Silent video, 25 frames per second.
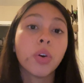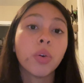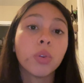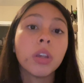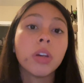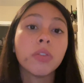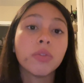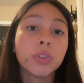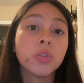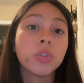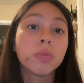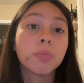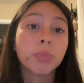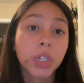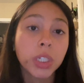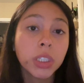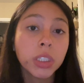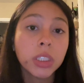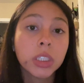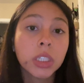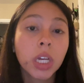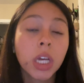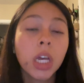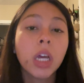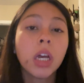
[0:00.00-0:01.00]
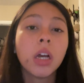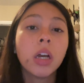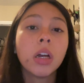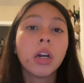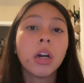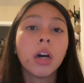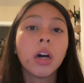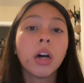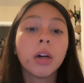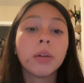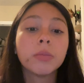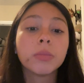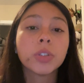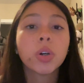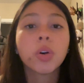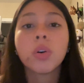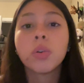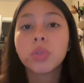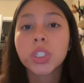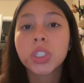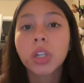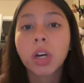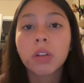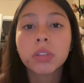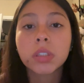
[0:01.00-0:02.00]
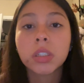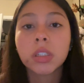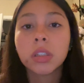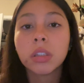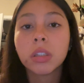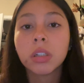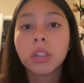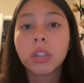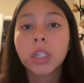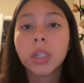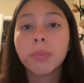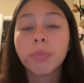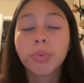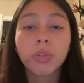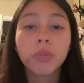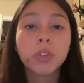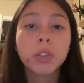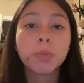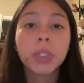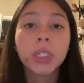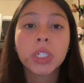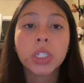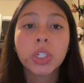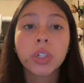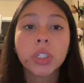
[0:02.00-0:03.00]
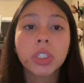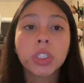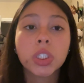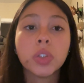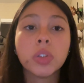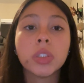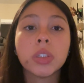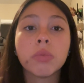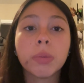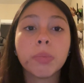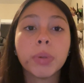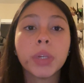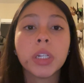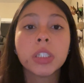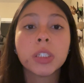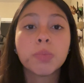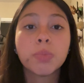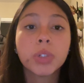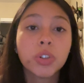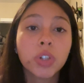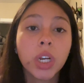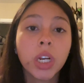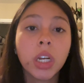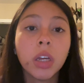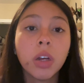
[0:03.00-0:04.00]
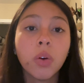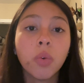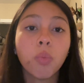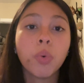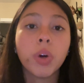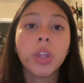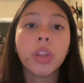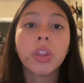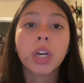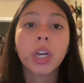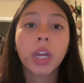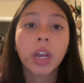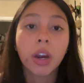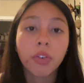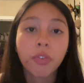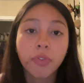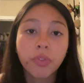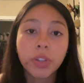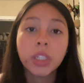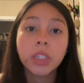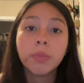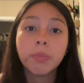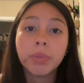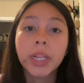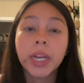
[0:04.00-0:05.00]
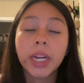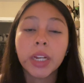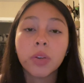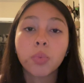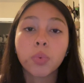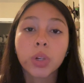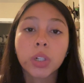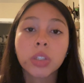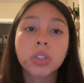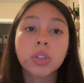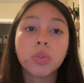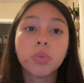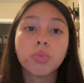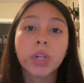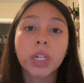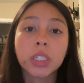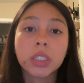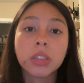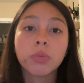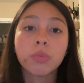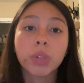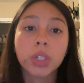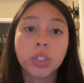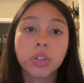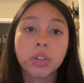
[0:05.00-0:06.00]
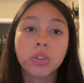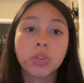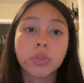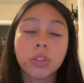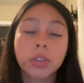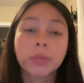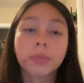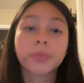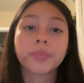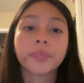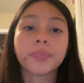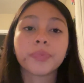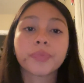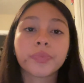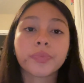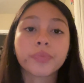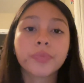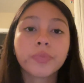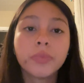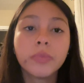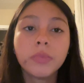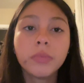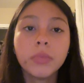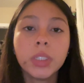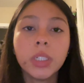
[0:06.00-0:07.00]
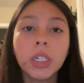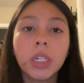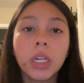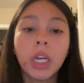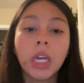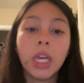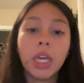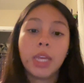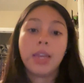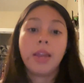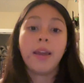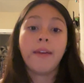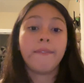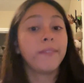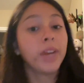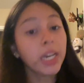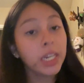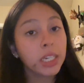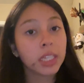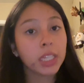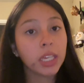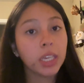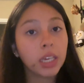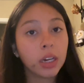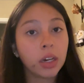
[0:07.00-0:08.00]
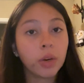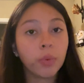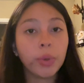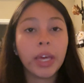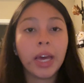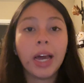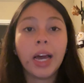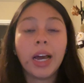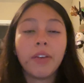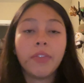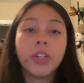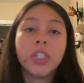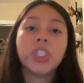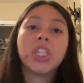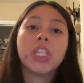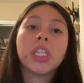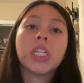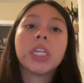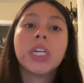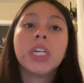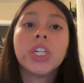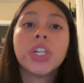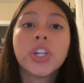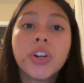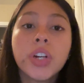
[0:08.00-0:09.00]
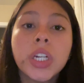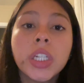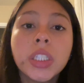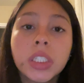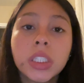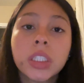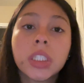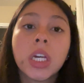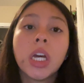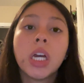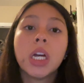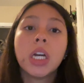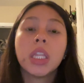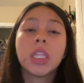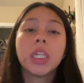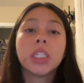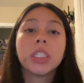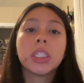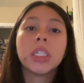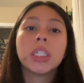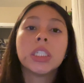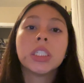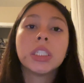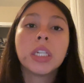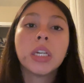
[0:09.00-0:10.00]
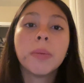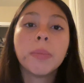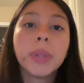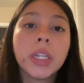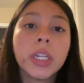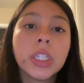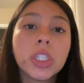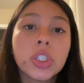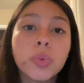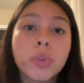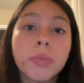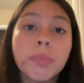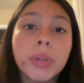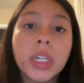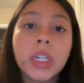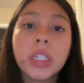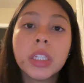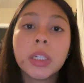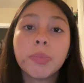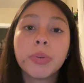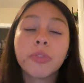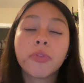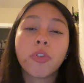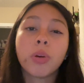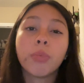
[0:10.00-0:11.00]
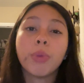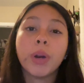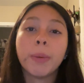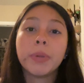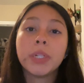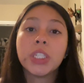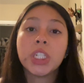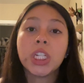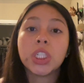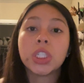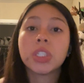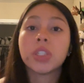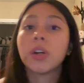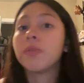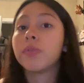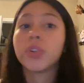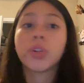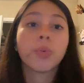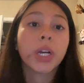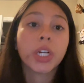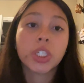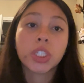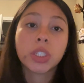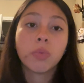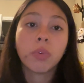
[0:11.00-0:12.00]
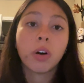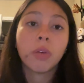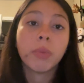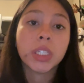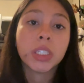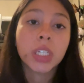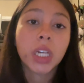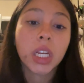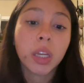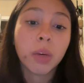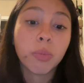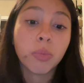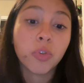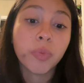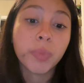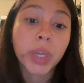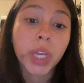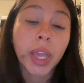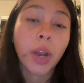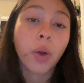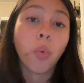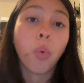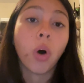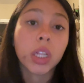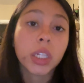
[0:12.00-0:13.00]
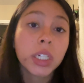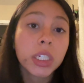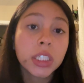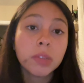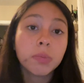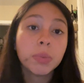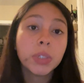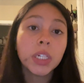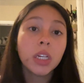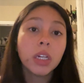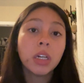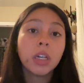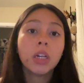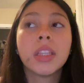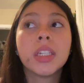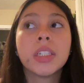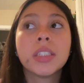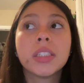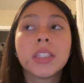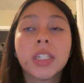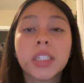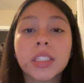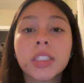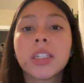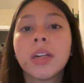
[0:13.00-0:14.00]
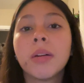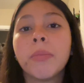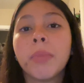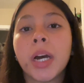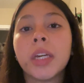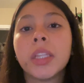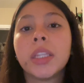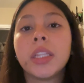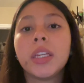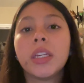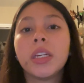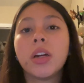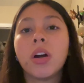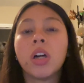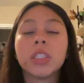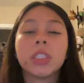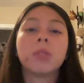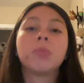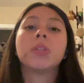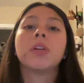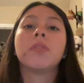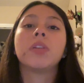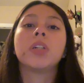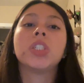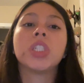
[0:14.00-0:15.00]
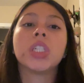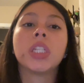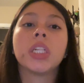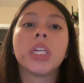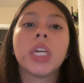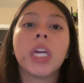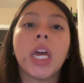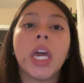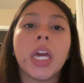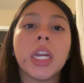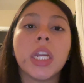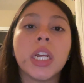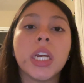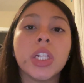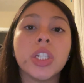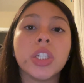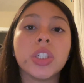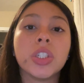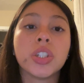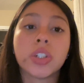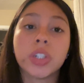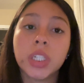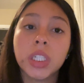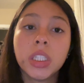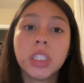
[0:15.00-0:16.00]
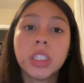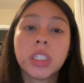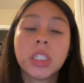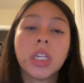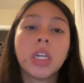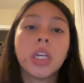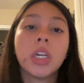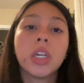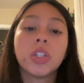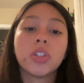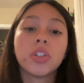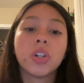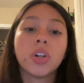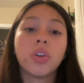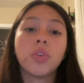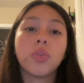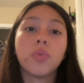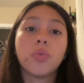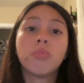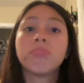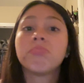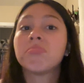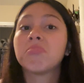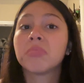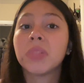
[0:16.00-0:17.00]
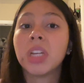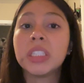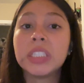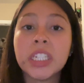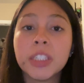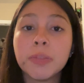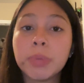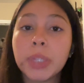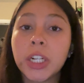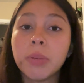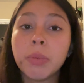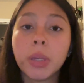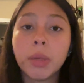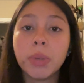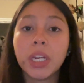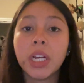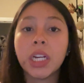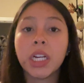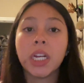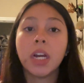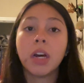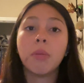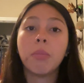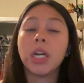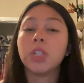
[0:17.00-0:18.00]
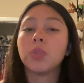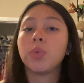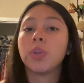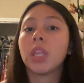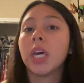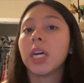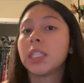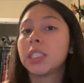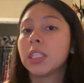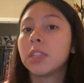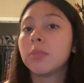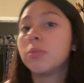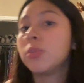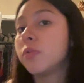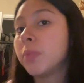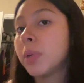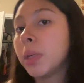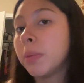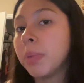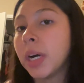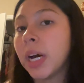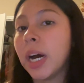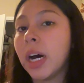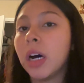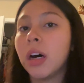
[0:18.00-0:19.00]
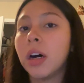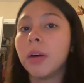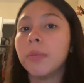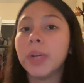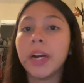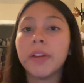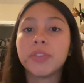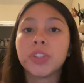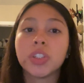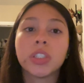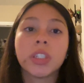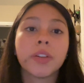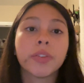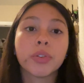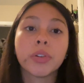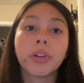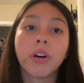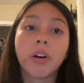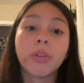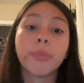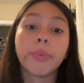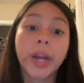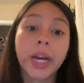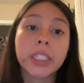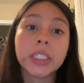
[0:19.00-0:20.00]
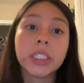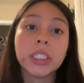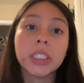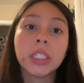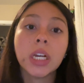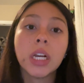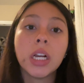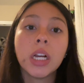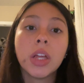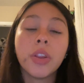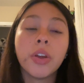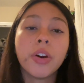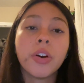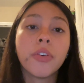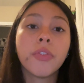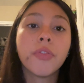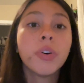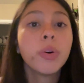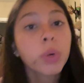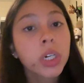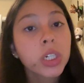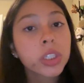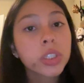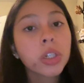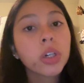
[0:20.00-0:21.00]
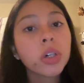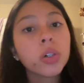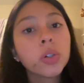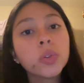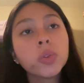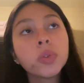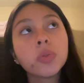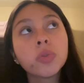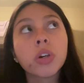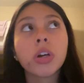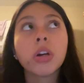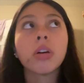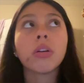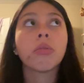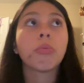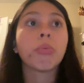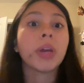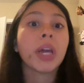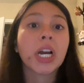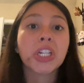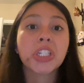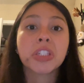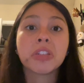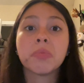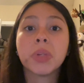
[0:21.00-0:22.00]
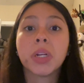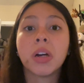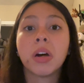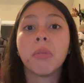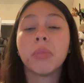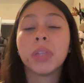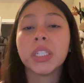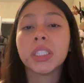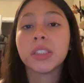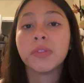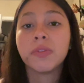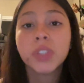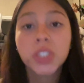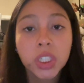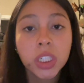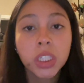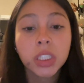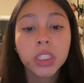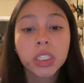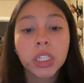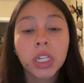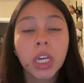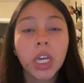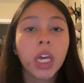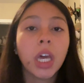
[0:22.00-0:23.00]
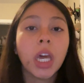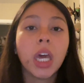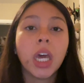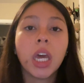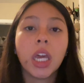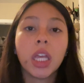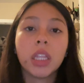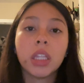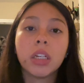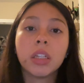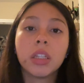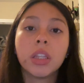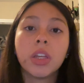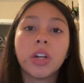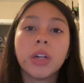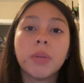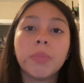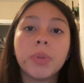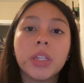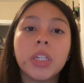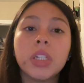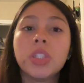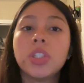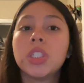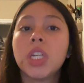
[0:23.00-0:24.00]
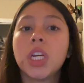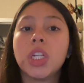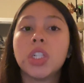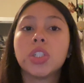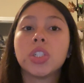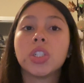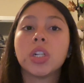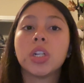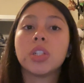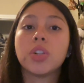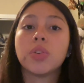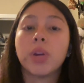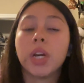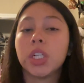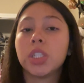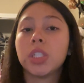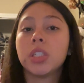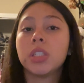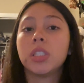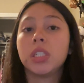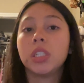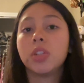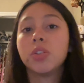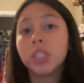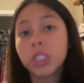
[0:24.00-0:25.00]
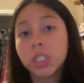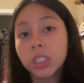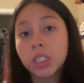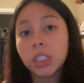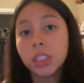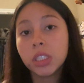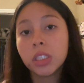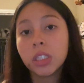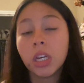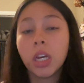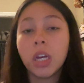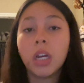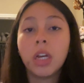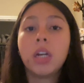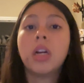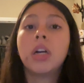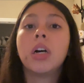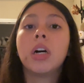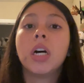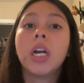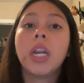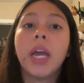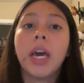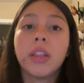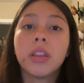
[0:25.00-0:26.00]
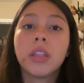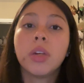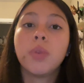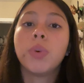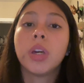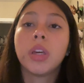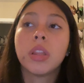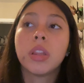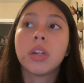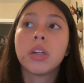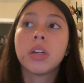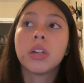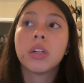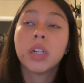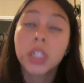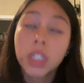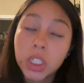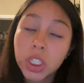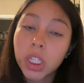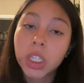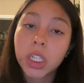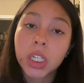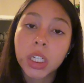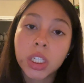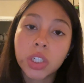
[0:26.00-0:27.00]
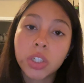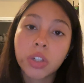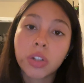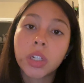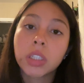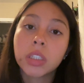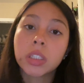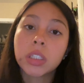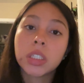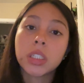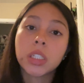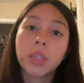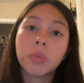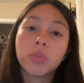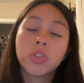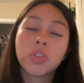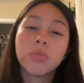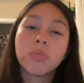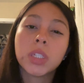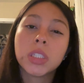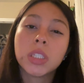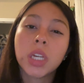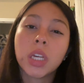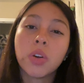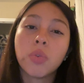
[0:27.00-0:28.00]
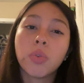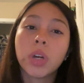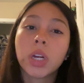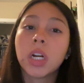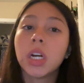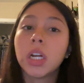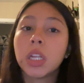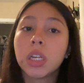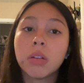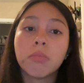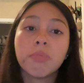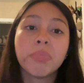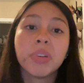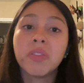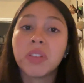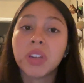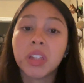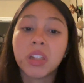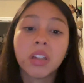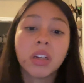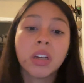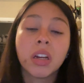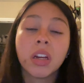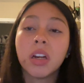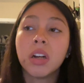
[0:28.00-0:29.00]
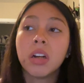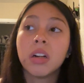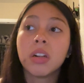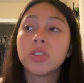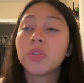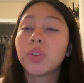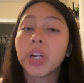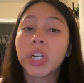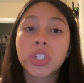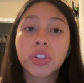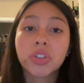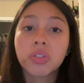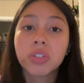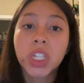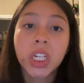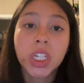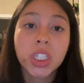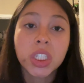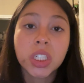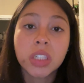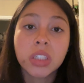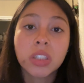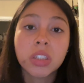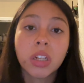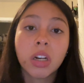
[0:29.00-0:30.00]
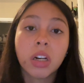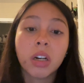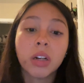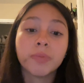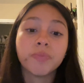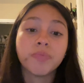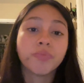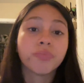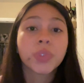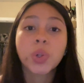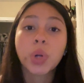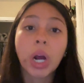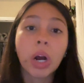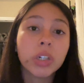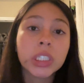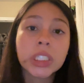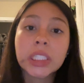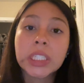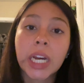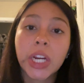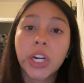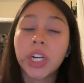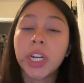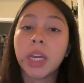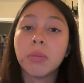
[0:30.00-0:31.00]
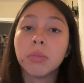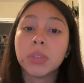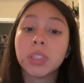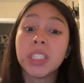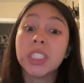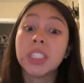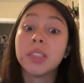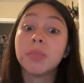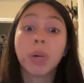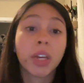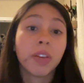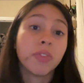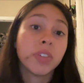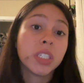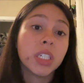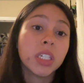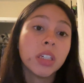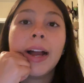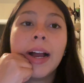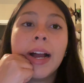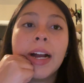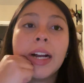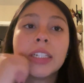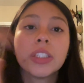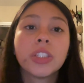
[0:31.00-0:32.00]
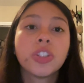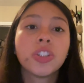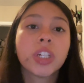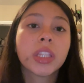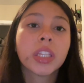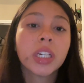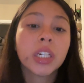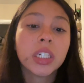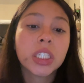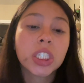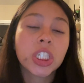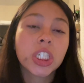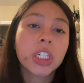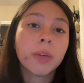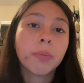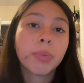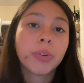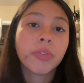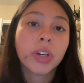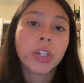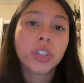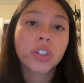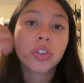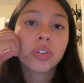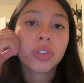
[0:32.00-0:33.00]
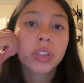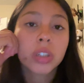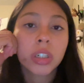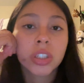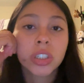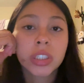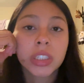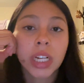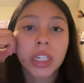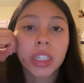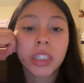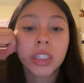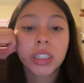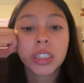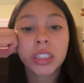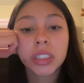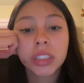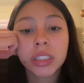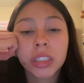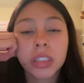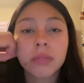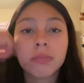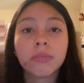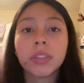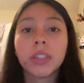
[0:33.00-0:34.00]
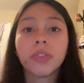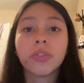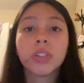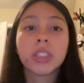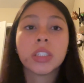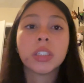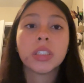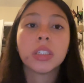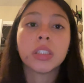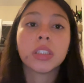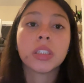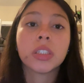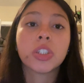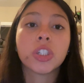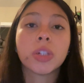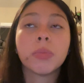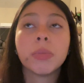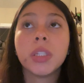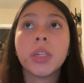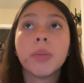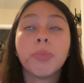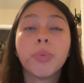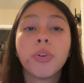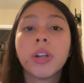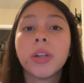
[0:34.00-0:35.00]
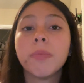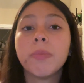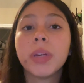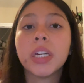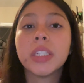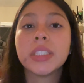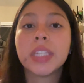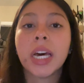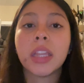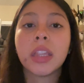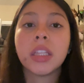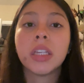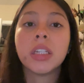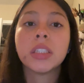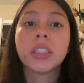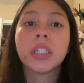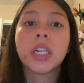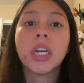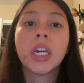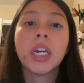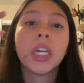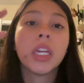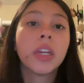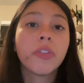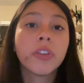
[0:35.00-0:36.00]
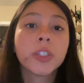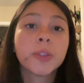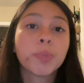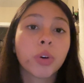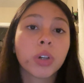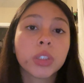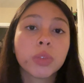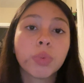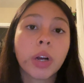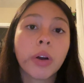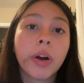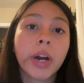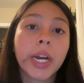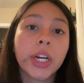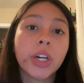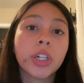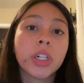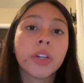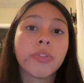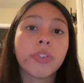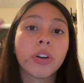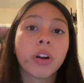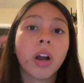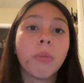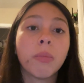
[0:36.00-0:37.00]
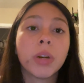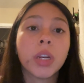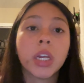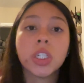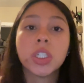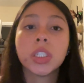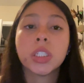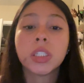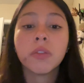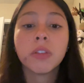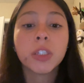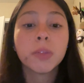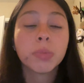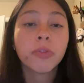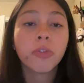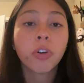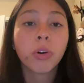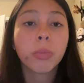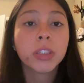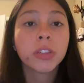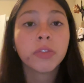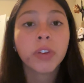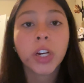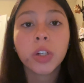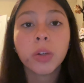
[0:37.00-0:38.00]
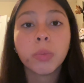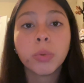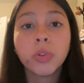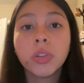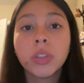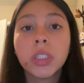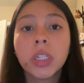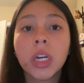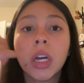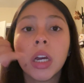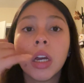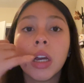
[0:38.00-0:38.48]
only a few sprints. So coaches often improve speed endurance using repeated sprint training with carefully planned work to rest ratios. And finally, we have agility endurance. This is the ability to repeatedly perform rapid changes of direction while maintaining movement and quality speed. This does combine the concepts of agility and endurance. So a tennis player may begin a match with excellent movement, but after several long rallies, their footwork slows, their reactions become less efficient, and their ability to change direction decreases. An athlete with good agility endurance is able to maintain quick cutting, pivoting, directional changes throughout an entire game despite fatigue. As strength and conditioning professionals, understanding these differences is extremely important because athletes in different sports require different combinations of these performance variables.